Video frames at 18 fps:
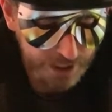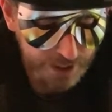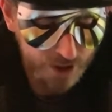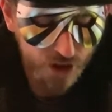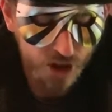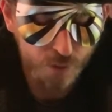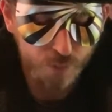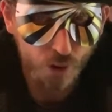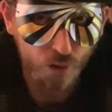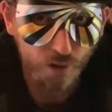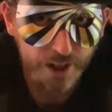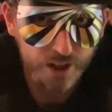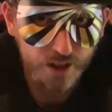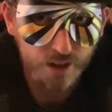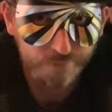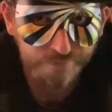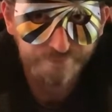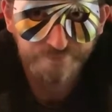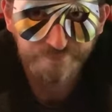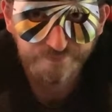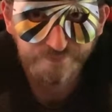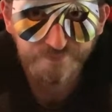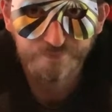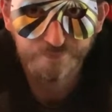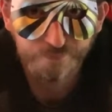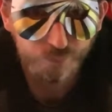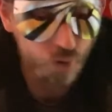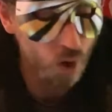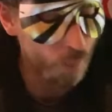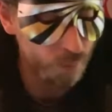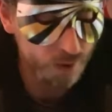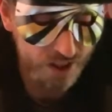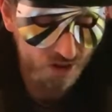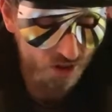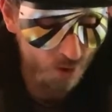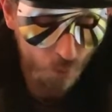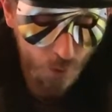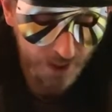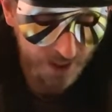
expect Arsenal to progress, probably